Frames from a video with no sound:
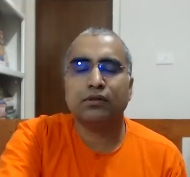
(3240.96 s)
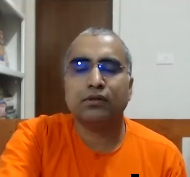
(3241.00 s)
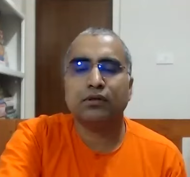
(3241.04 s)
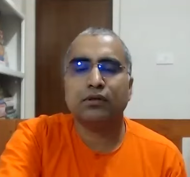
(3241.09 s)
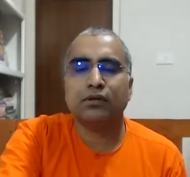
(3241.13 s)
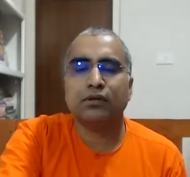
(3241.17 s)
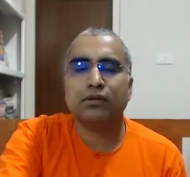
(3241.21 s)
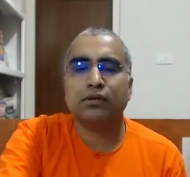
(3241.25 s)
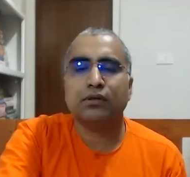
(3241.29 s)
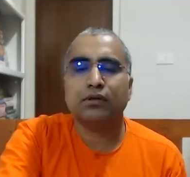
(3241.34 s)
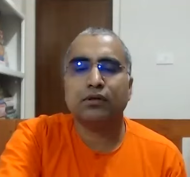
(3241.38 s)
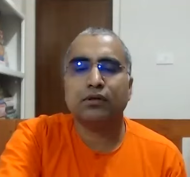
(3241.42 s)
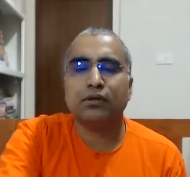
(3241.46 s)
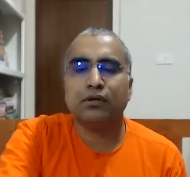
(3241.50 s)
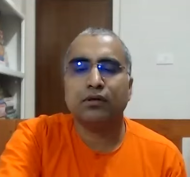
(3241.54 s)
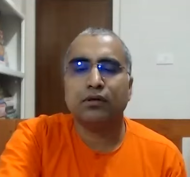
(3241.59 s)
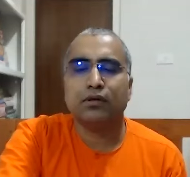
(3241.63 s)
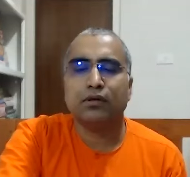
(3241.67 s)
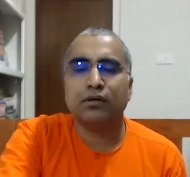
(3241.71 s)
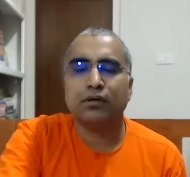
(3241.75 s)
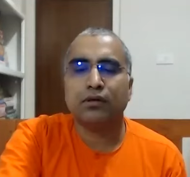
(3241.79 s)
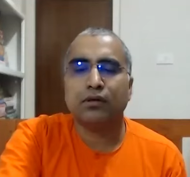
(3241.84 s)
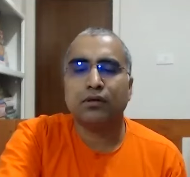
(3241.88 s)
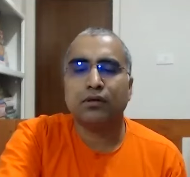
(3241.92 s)

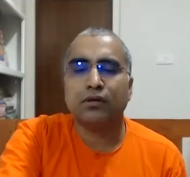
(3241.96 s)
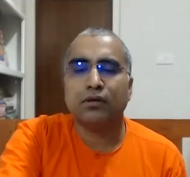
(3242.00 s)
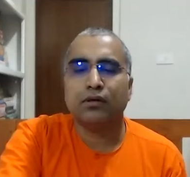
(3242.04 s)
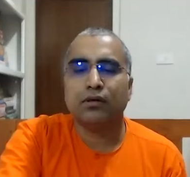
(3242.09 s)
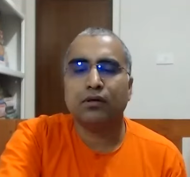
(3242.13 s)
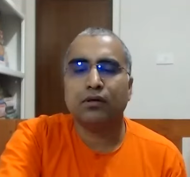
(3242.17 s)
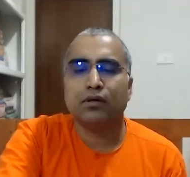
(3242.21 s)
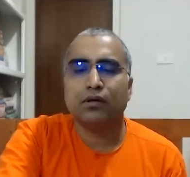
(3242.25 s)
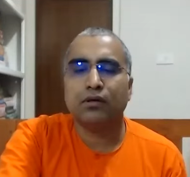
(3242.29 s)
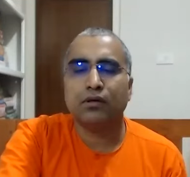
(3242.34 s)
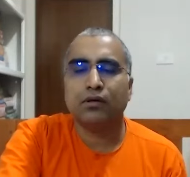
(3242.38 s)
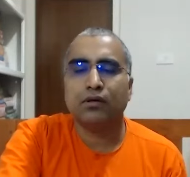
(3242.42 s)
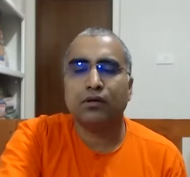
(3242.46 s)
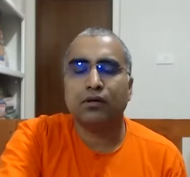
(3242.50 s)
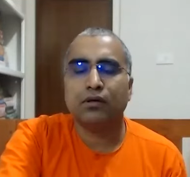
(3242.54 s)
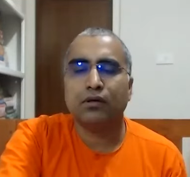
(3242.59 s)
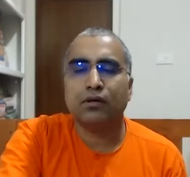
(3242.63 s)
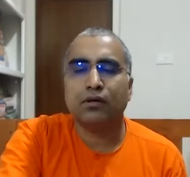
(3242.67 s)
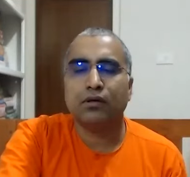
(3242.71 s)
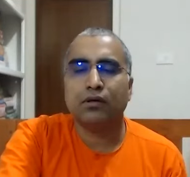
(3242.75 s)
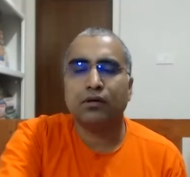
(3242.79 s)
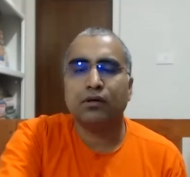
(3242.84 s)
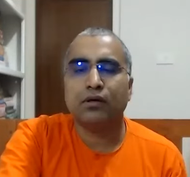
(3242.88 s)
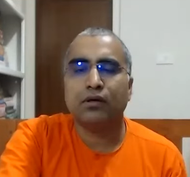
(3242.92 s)

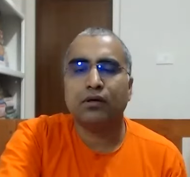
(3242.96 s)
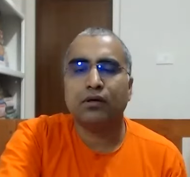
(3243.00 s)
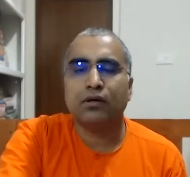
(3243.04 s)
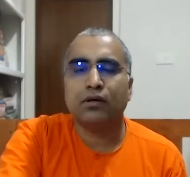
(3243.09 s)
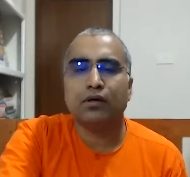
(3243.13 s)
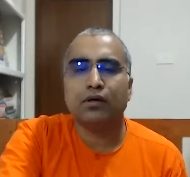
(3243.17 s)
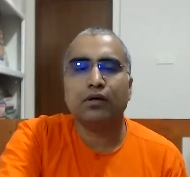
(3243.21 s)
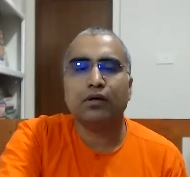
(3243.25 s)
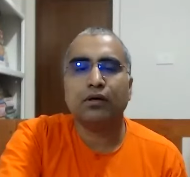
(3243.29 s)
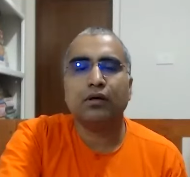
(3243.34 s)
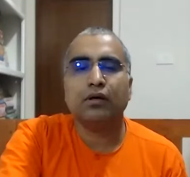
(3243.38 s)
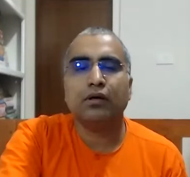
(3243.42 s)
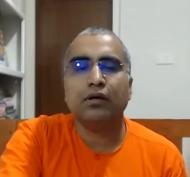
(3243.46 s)
No one is speaking in this clip.